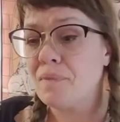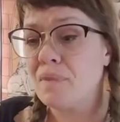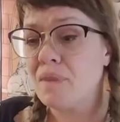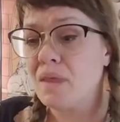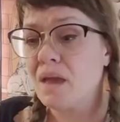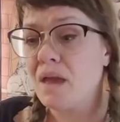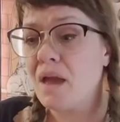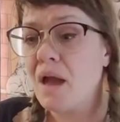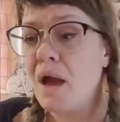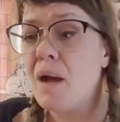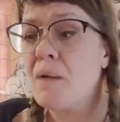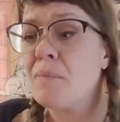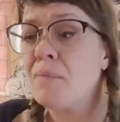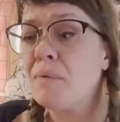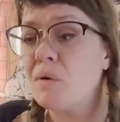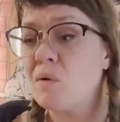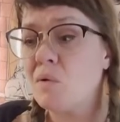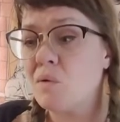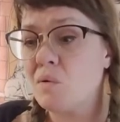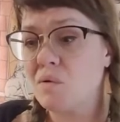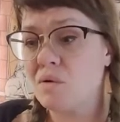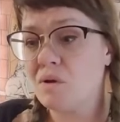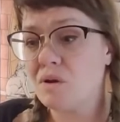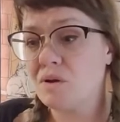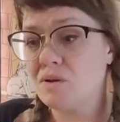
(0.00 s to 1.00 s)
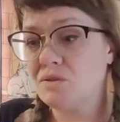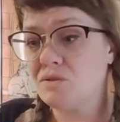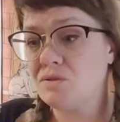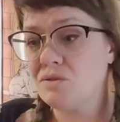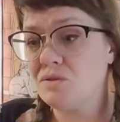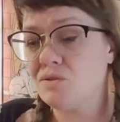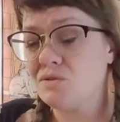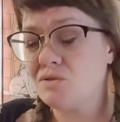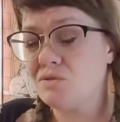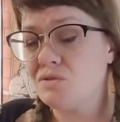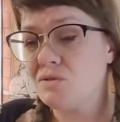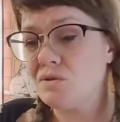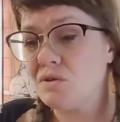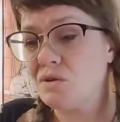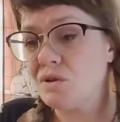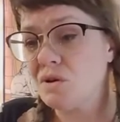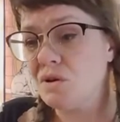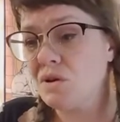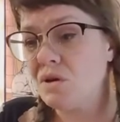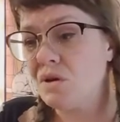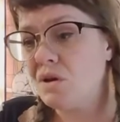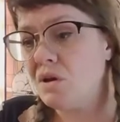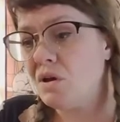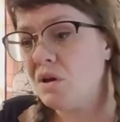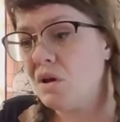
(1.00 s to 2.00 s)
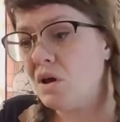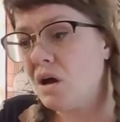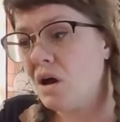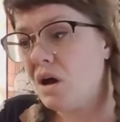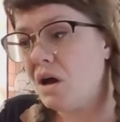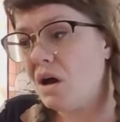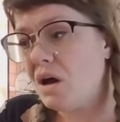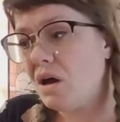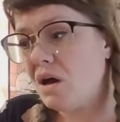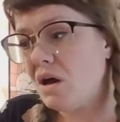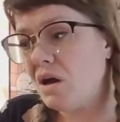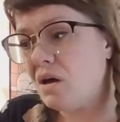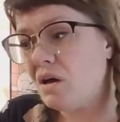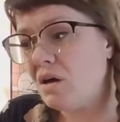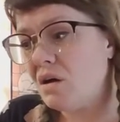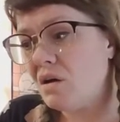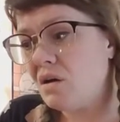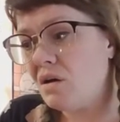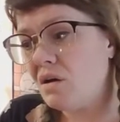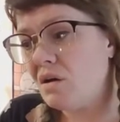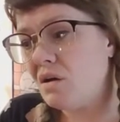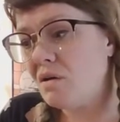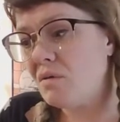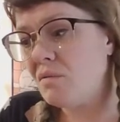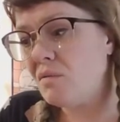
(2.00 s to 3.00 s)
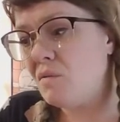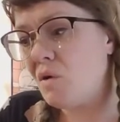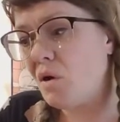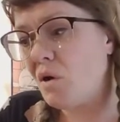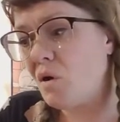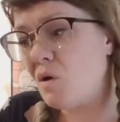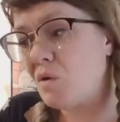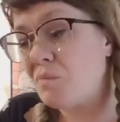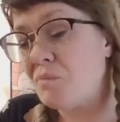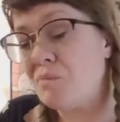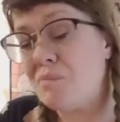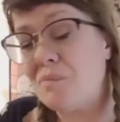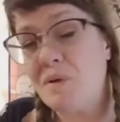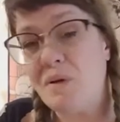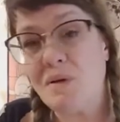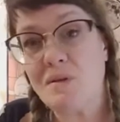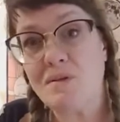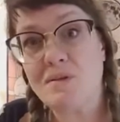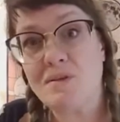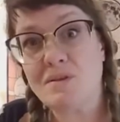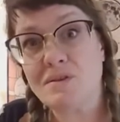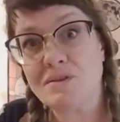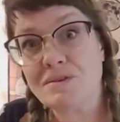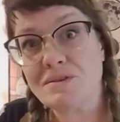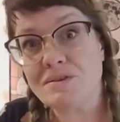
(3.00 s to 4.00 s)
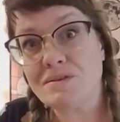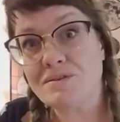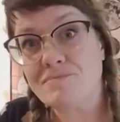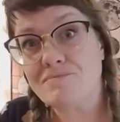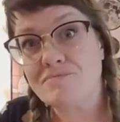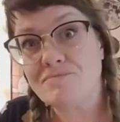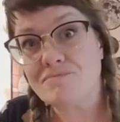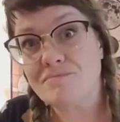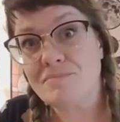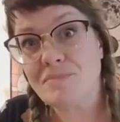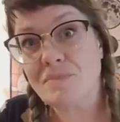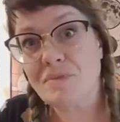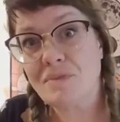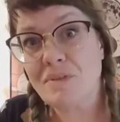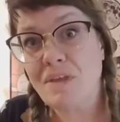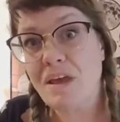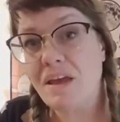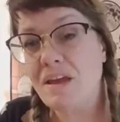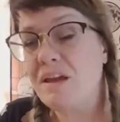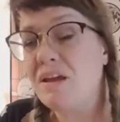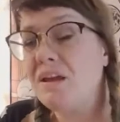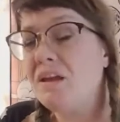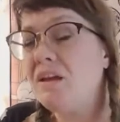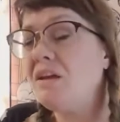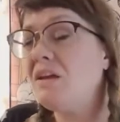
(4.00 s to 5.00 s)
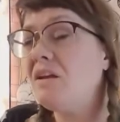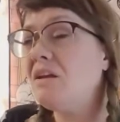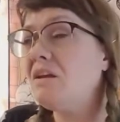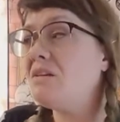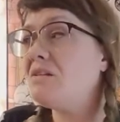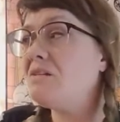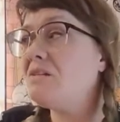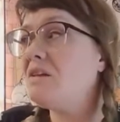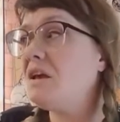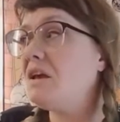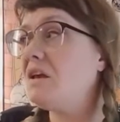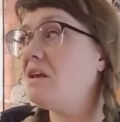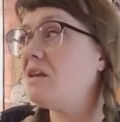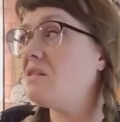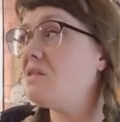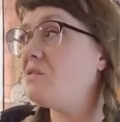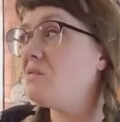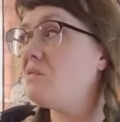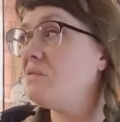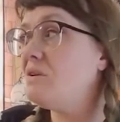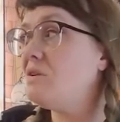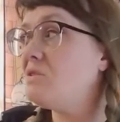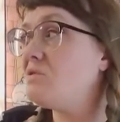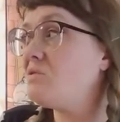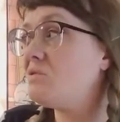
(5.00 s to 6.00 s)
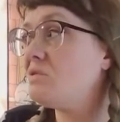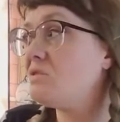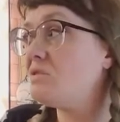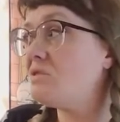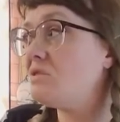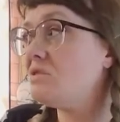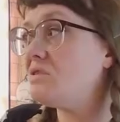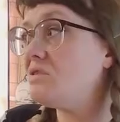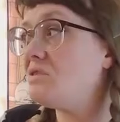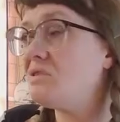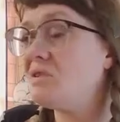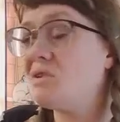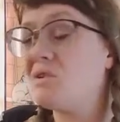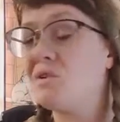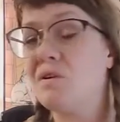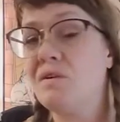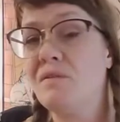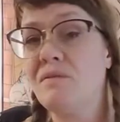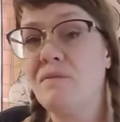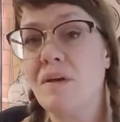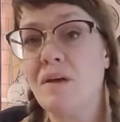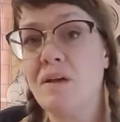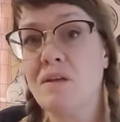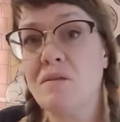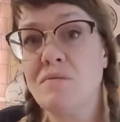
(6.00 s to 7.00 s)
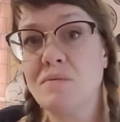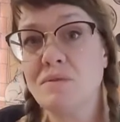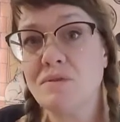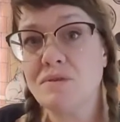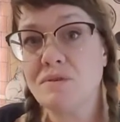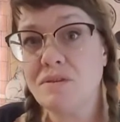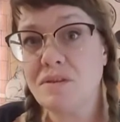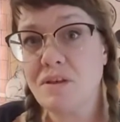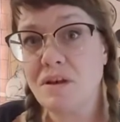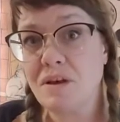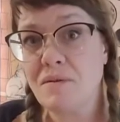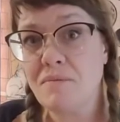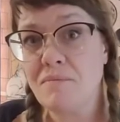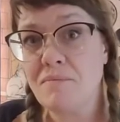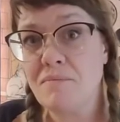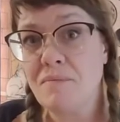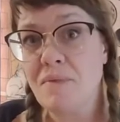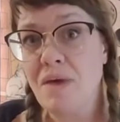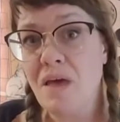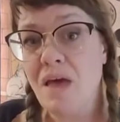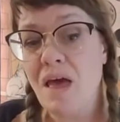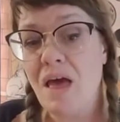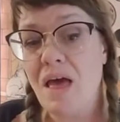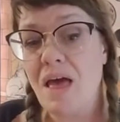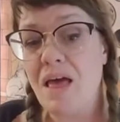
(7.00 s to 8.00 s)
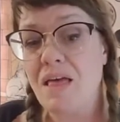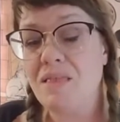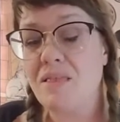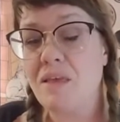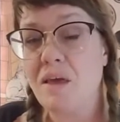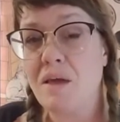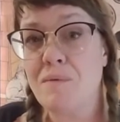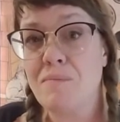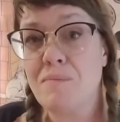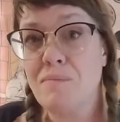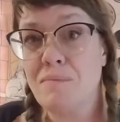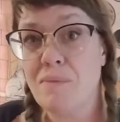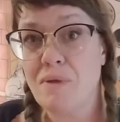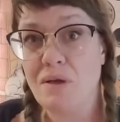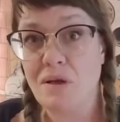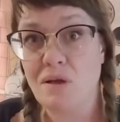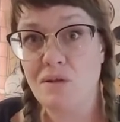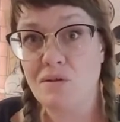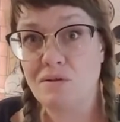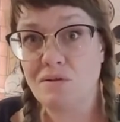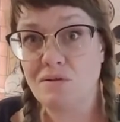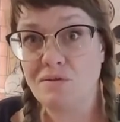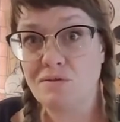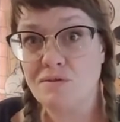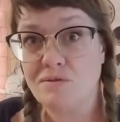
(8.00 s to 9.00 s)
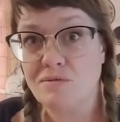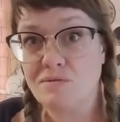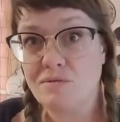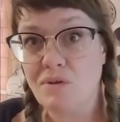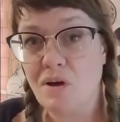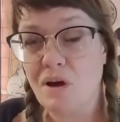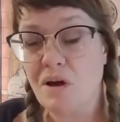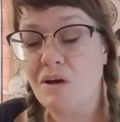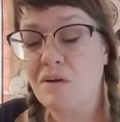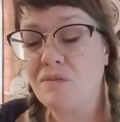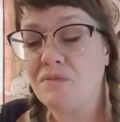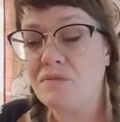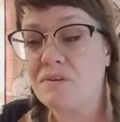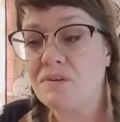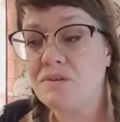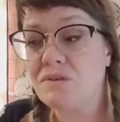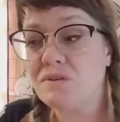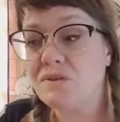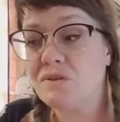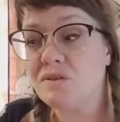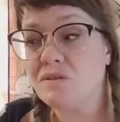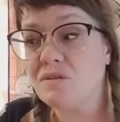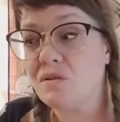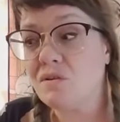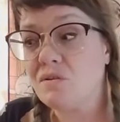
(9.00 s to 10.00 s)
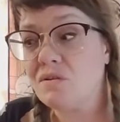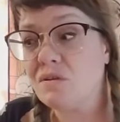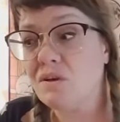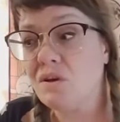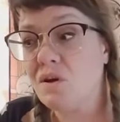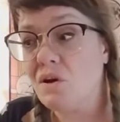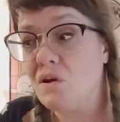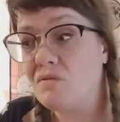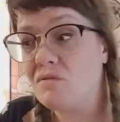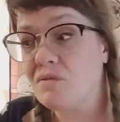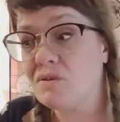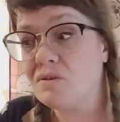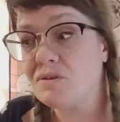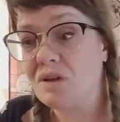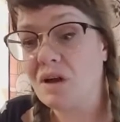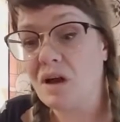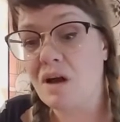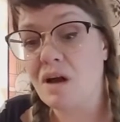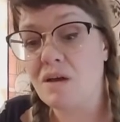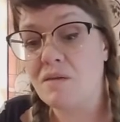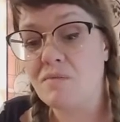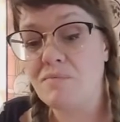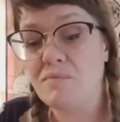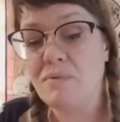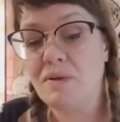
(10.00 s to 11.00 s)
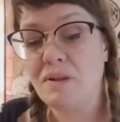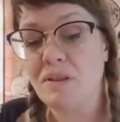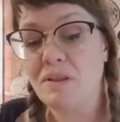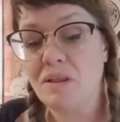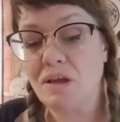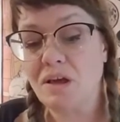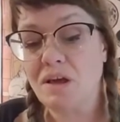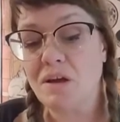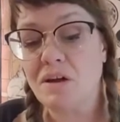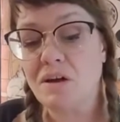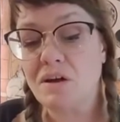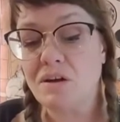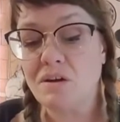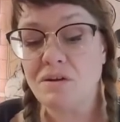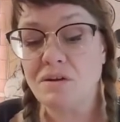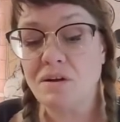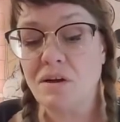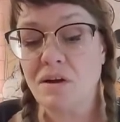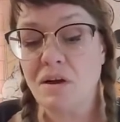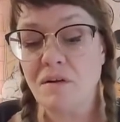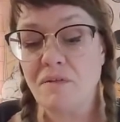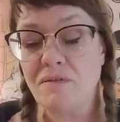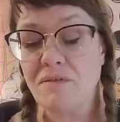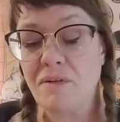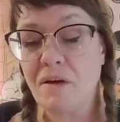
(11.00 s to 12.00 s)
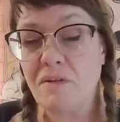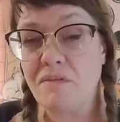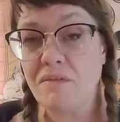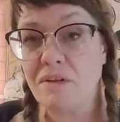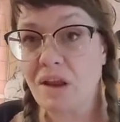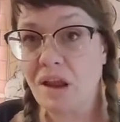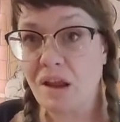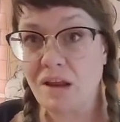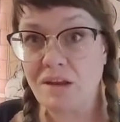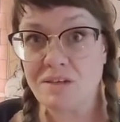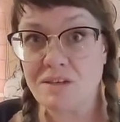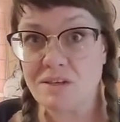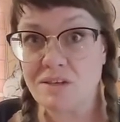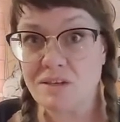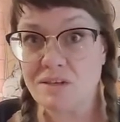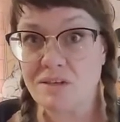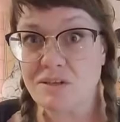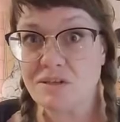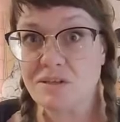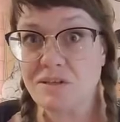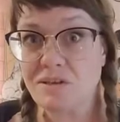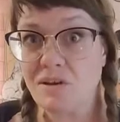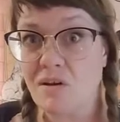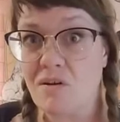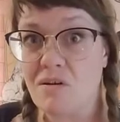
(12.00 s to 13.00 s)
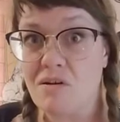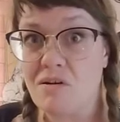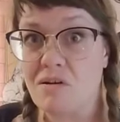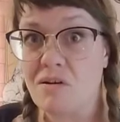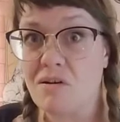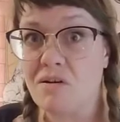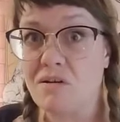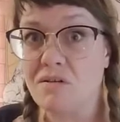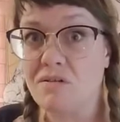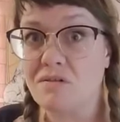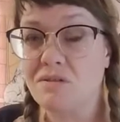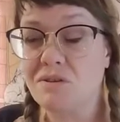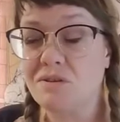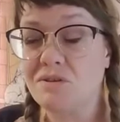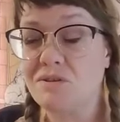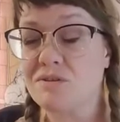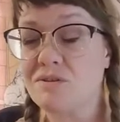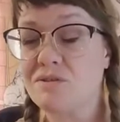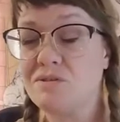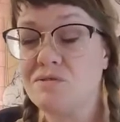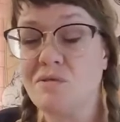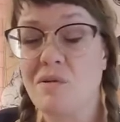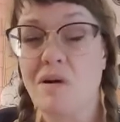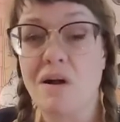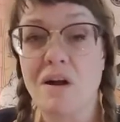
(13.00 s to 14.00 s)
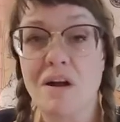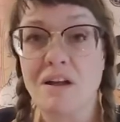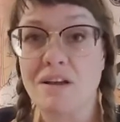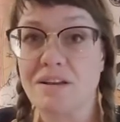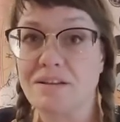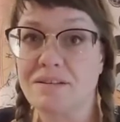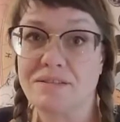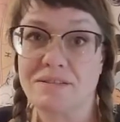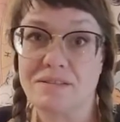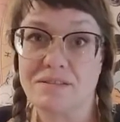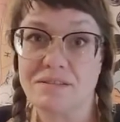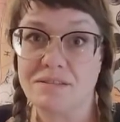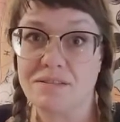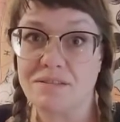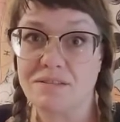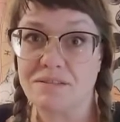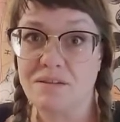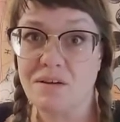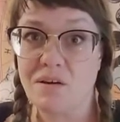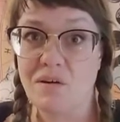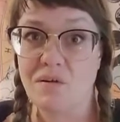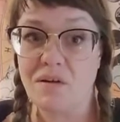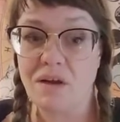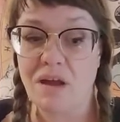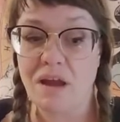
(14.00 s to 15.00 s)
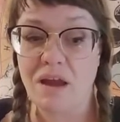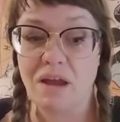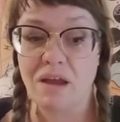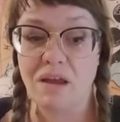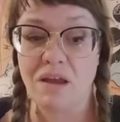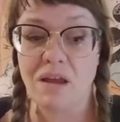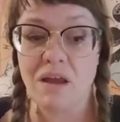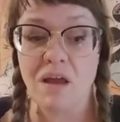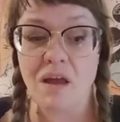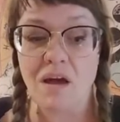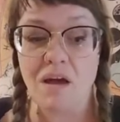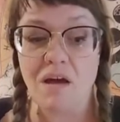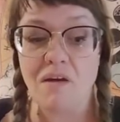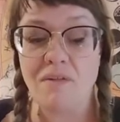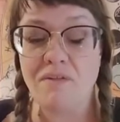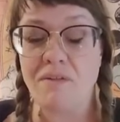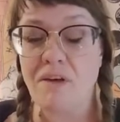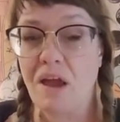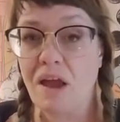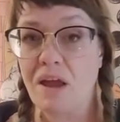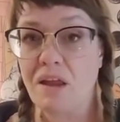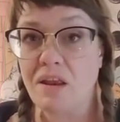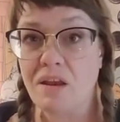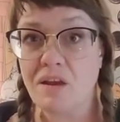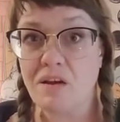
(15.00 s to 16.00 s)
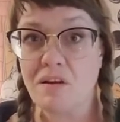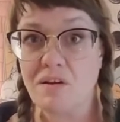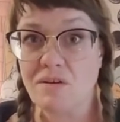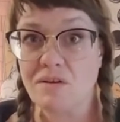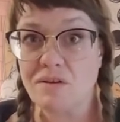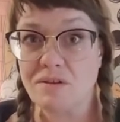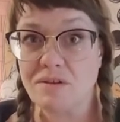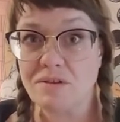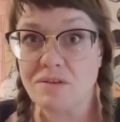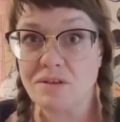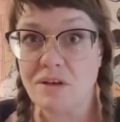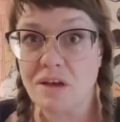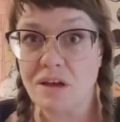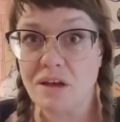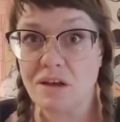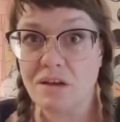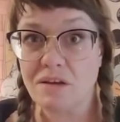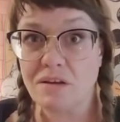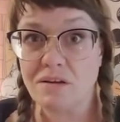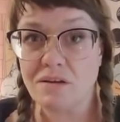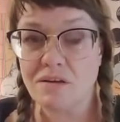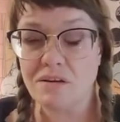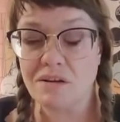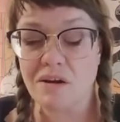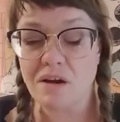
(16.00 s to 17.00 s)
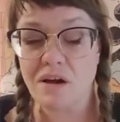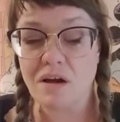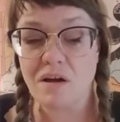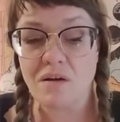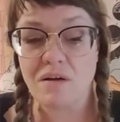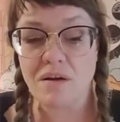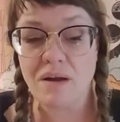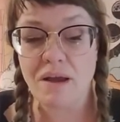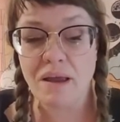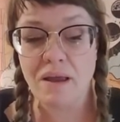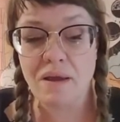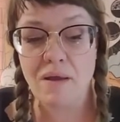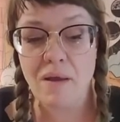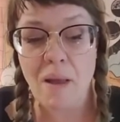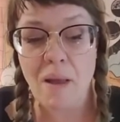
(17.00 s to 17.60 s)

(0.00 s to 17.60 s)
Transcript: Capricorns are builders. They take the resources that are available to them and they build, often slowly over time, but their foundations are the strongest, okay, of any earth sign. All right.